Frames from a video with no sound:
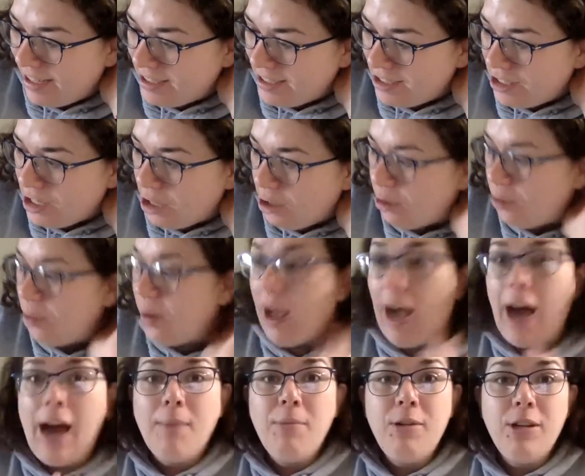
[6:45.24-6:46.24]
so
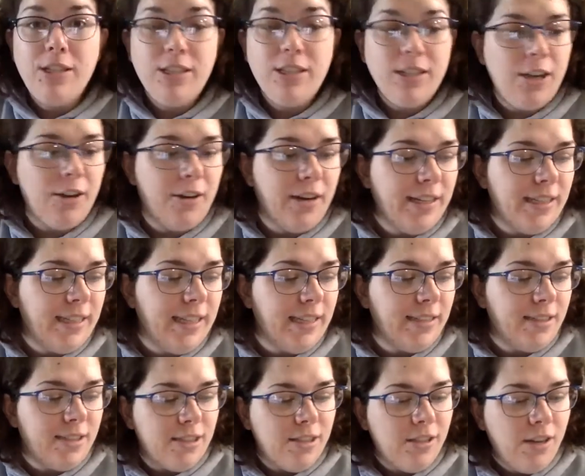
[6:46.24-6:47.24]
I'm going to go ahead and get
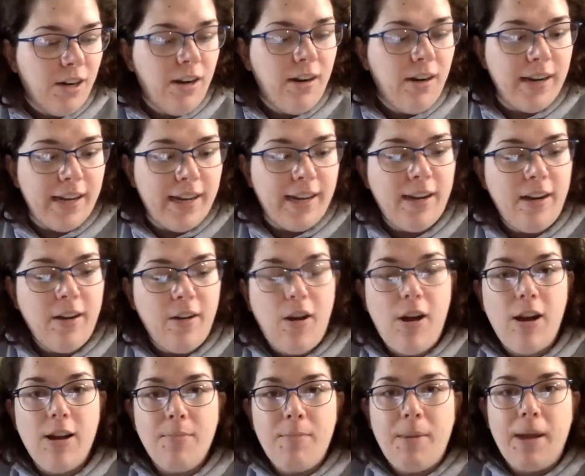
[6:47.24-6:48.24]
started
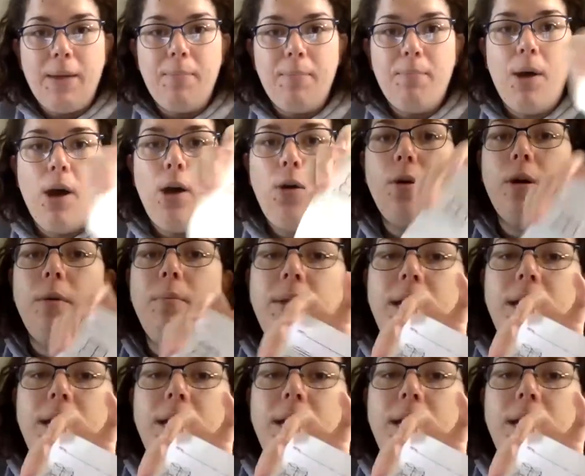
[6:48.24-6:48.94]
on my poem.